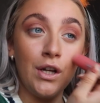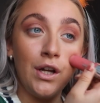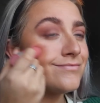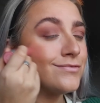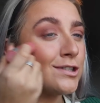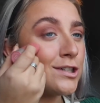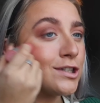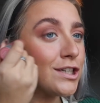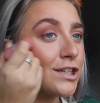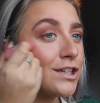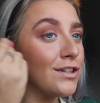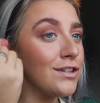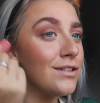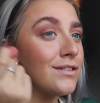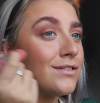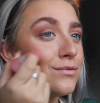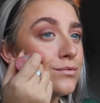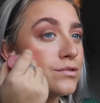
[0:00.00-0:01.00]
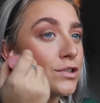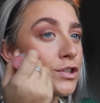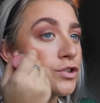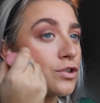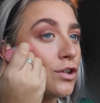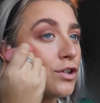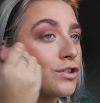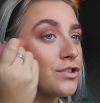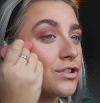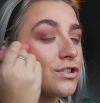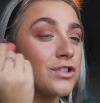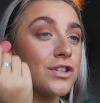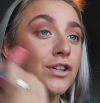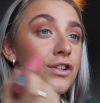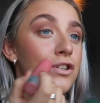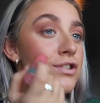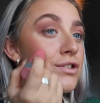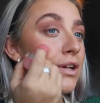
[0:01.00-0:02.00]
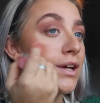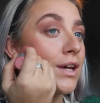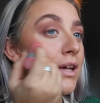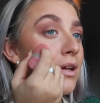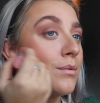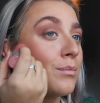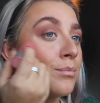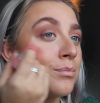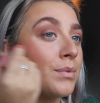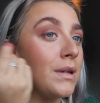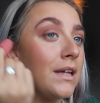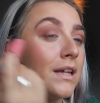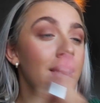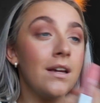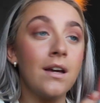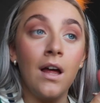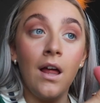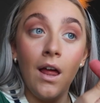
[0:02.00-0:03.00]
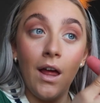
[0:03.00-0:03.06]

Now the trousers that used to be,